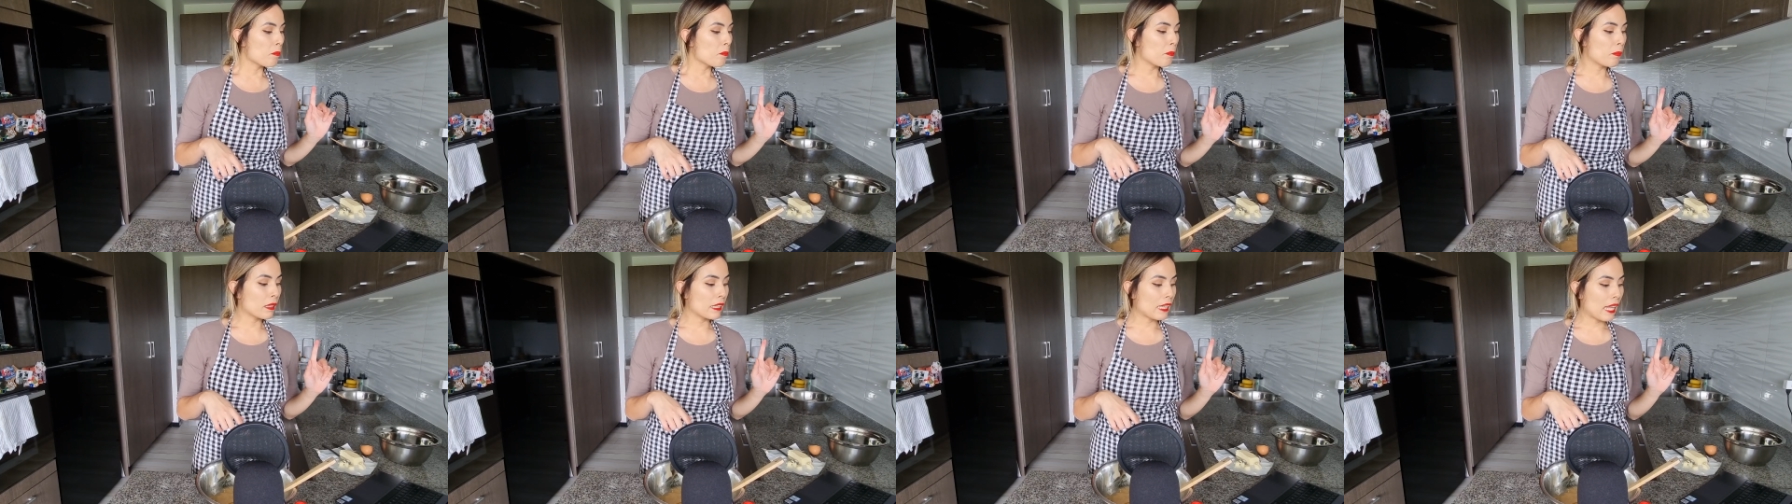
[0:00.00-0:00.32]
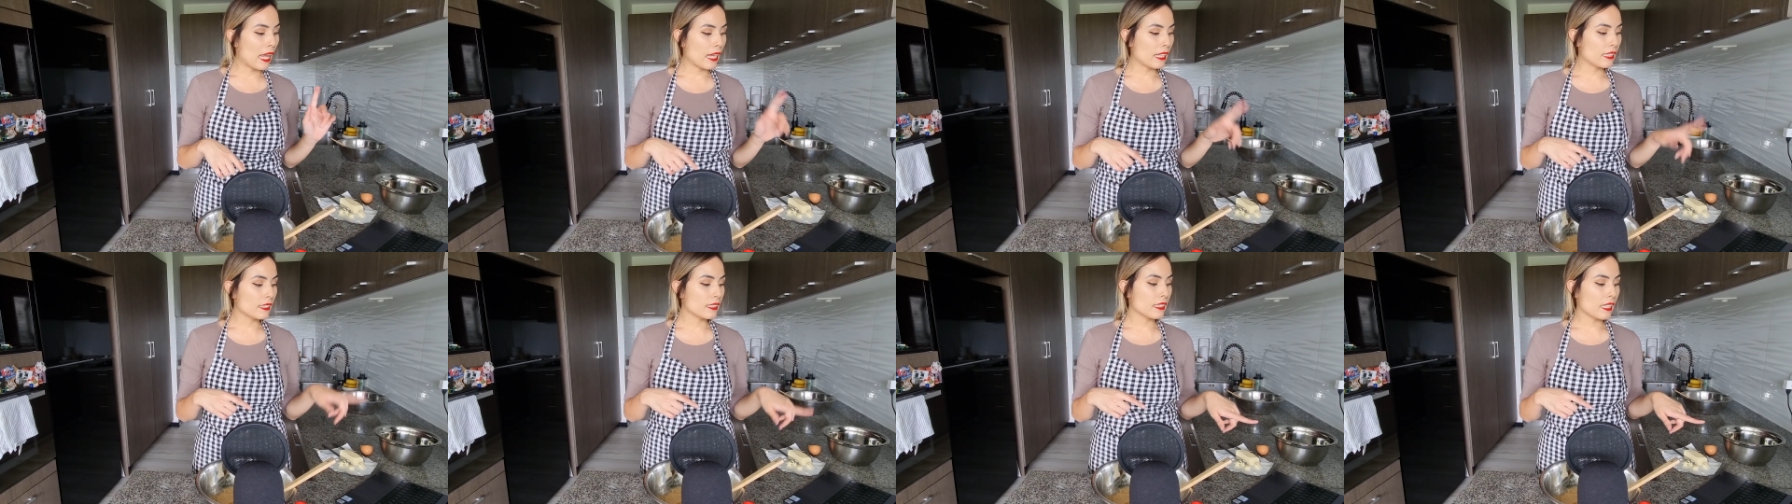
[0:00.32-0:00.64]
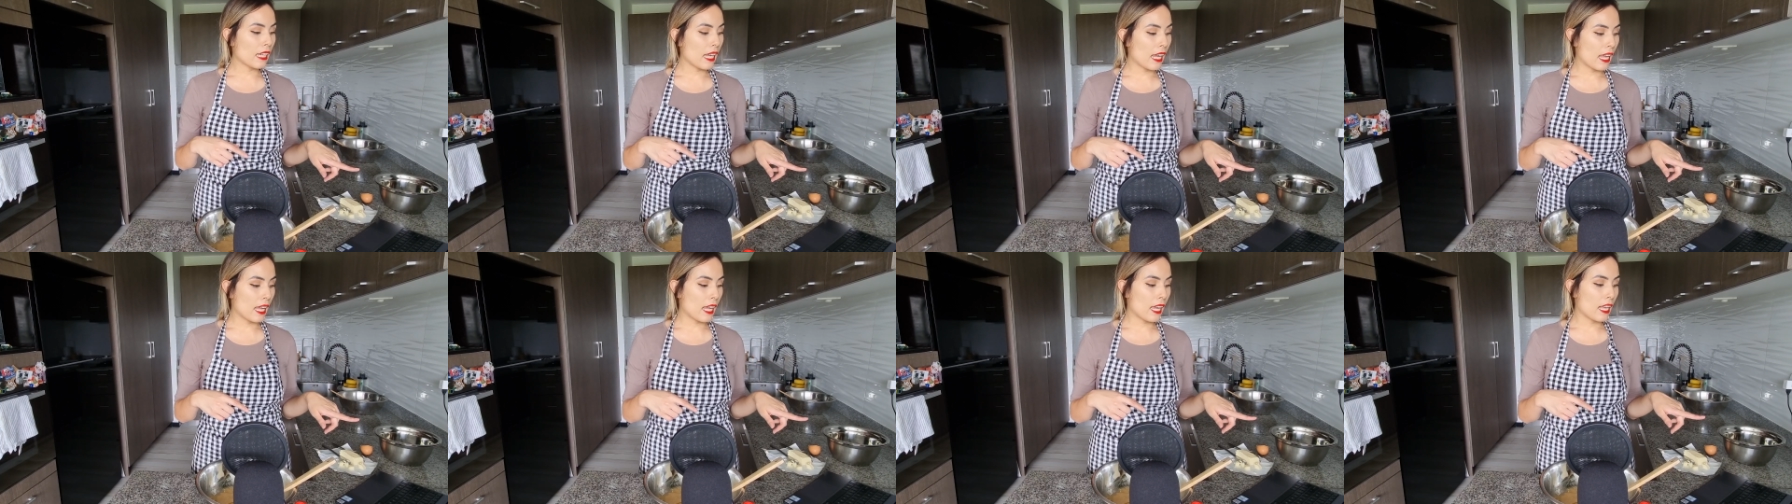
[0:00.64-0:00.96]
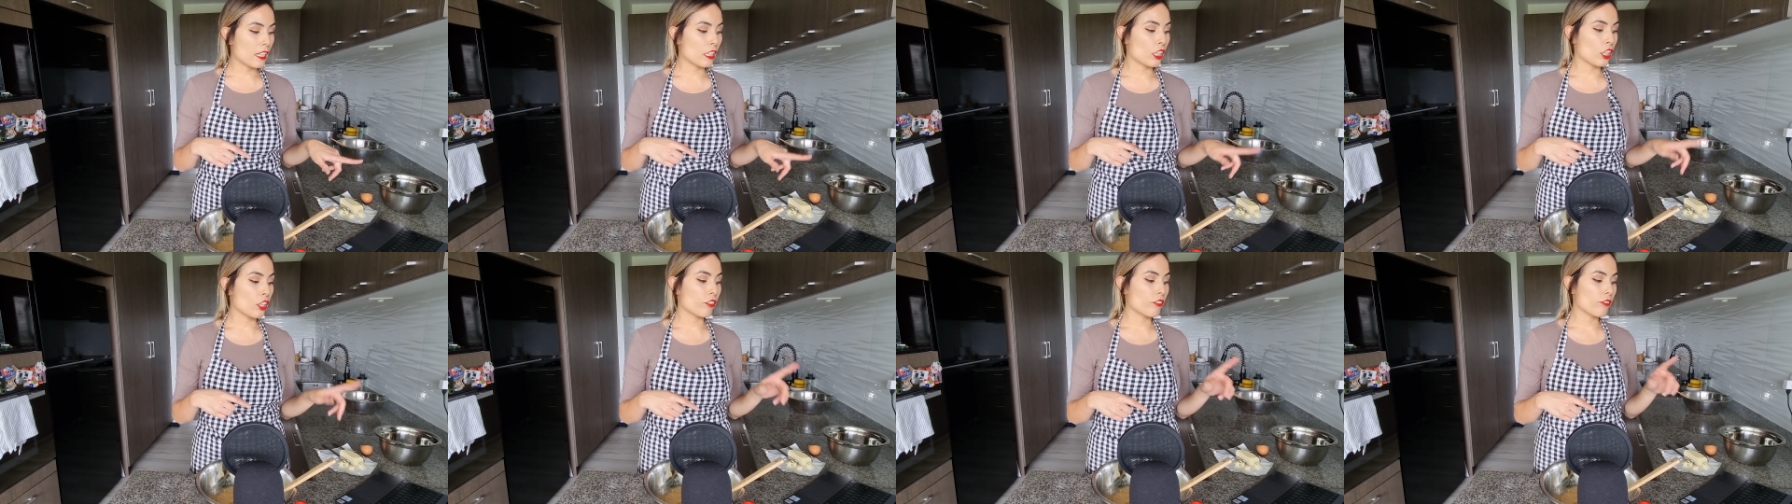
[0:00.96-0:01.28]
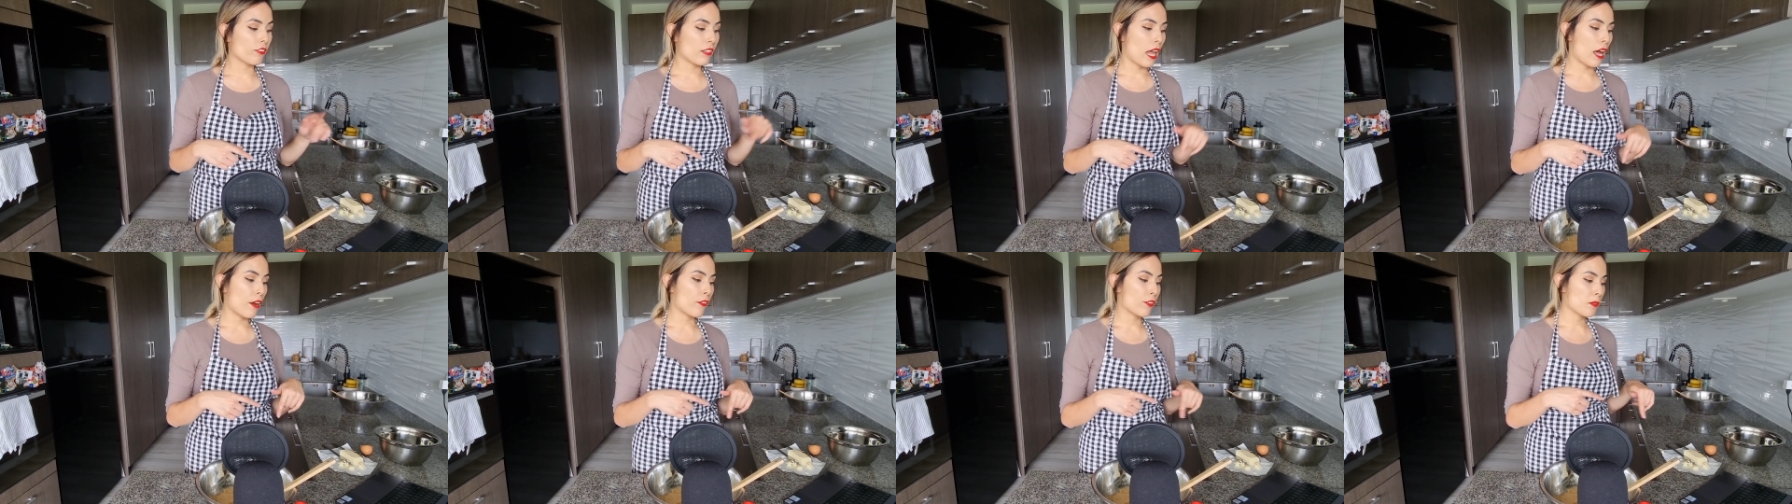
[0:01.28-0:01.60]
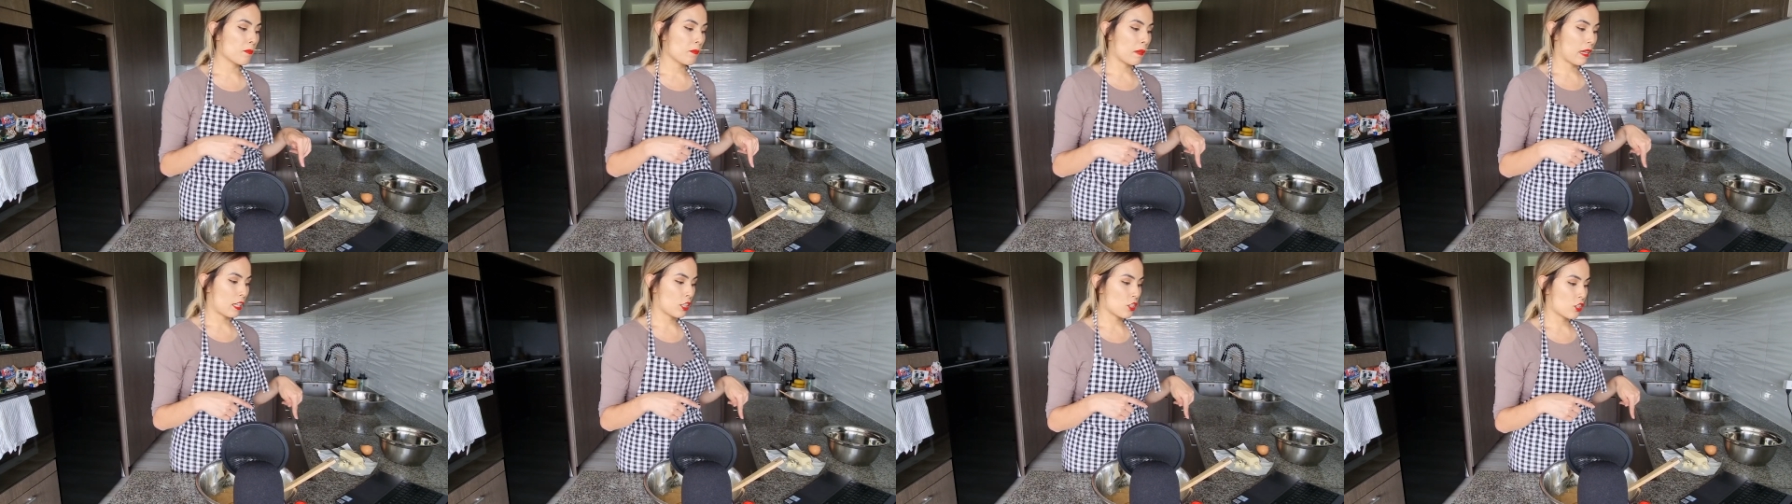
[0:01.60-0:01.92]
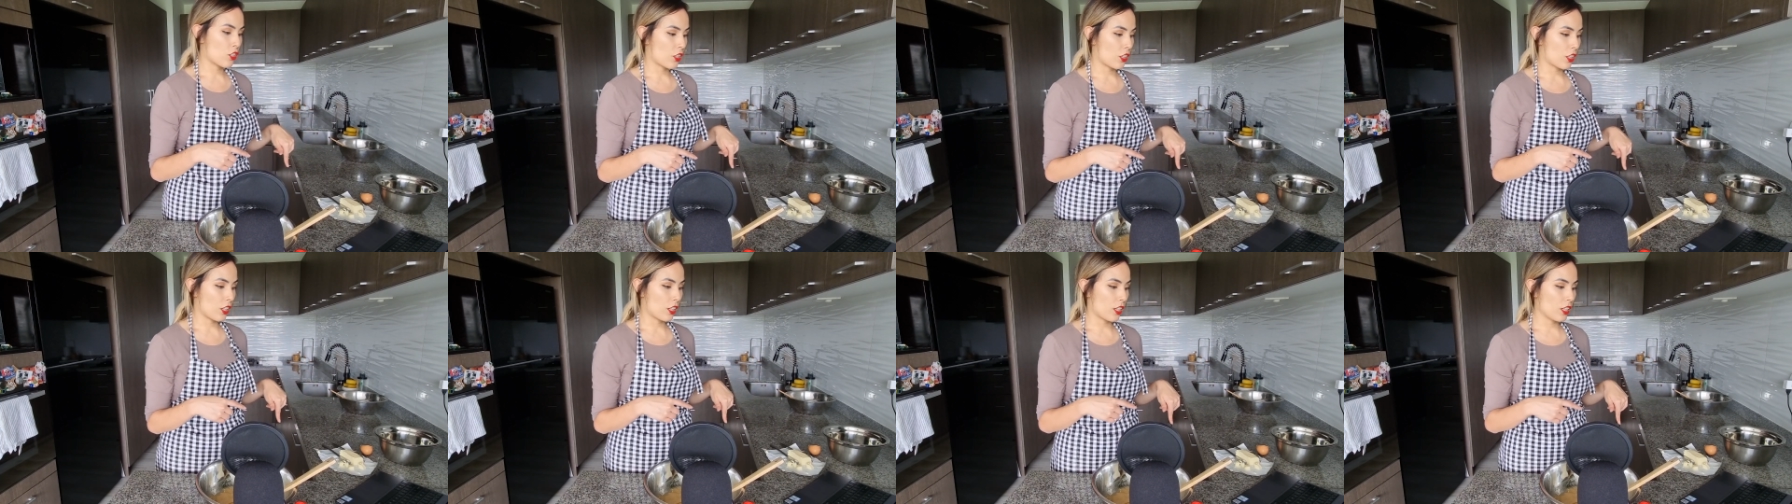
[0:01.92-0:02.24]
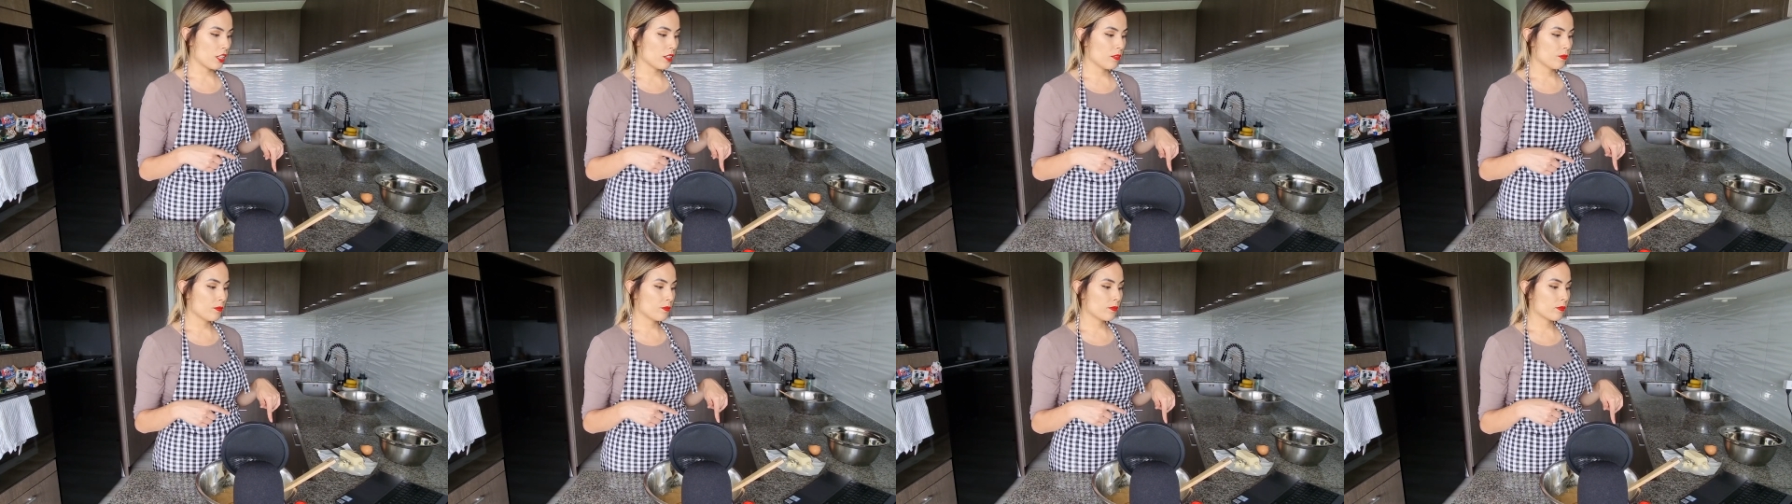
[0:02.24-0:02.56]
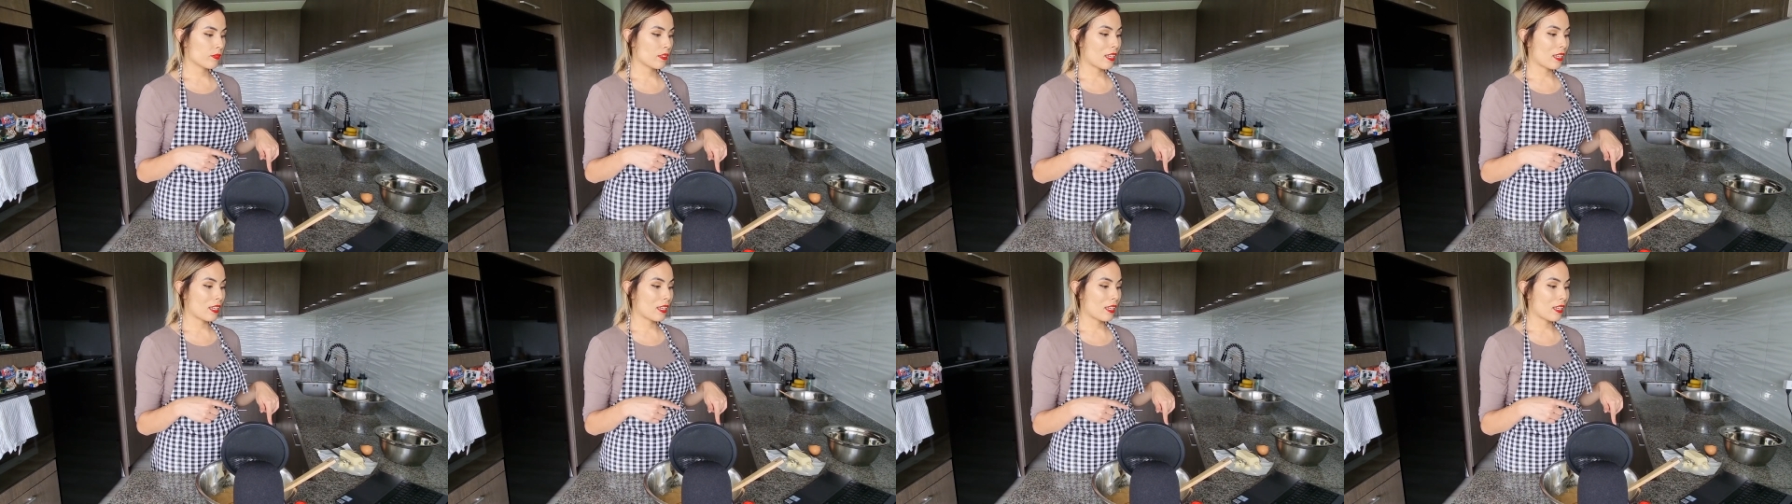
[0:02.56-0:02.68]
blend in your flour mixture